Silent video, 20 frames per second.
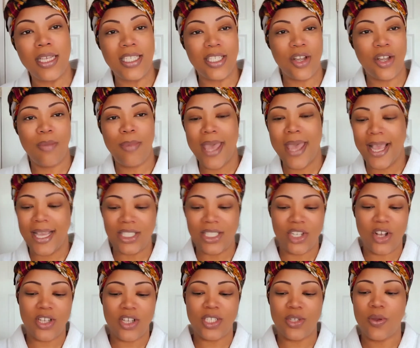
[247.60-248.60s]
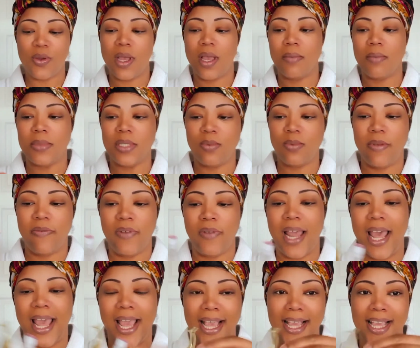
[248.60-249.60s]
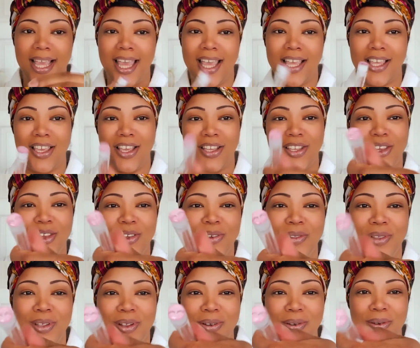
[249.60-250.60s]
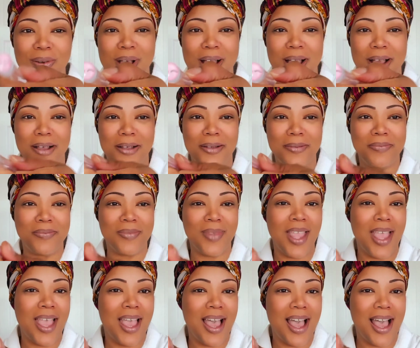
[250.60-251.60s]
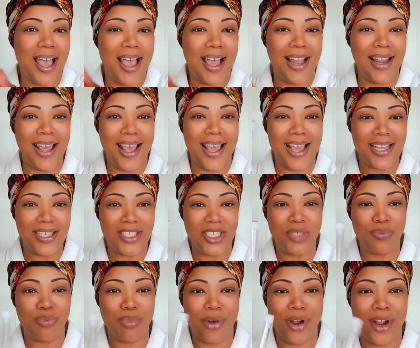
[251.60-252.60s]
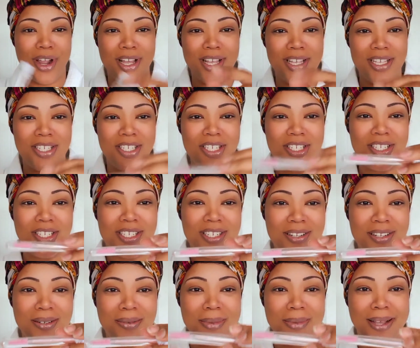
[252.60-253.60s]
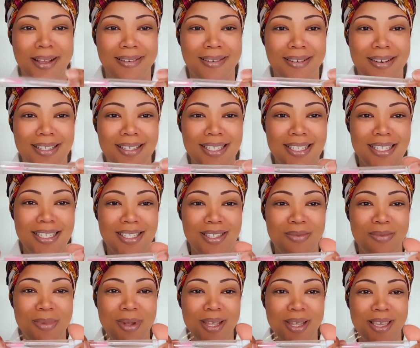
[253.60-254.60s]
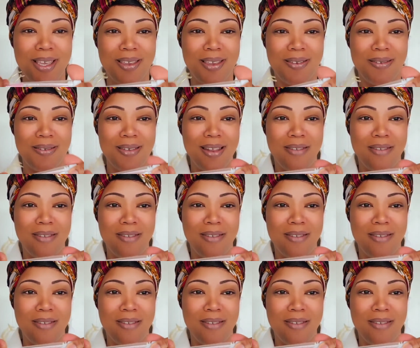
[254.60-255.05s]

So the package also comes with like your cute little um, eyelash brush. Oh my god, this is super cute.